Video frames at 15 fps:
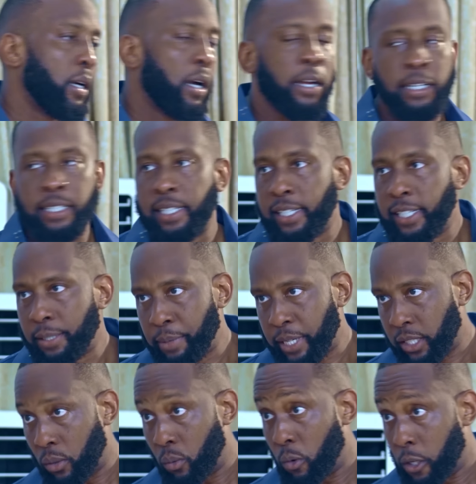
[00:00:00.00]
Honestly, this
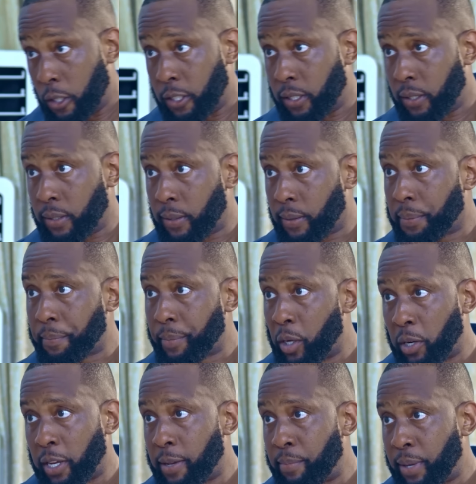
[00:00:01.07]
makes it worse.
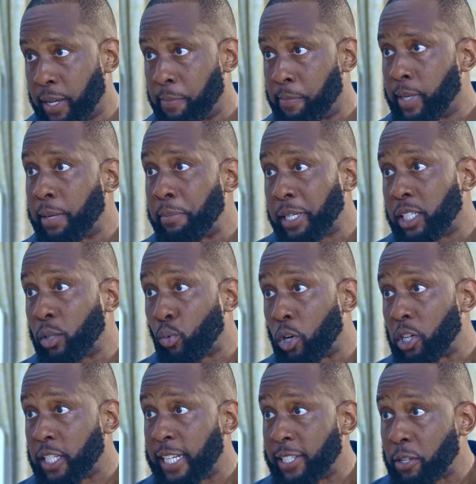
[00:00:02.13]
Okay, babe. It makes it
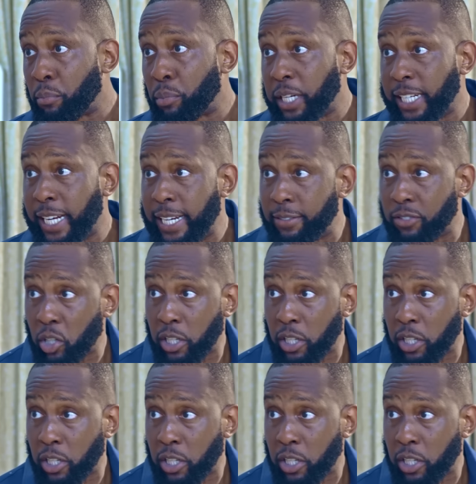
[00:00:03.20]
worse that somebody that lives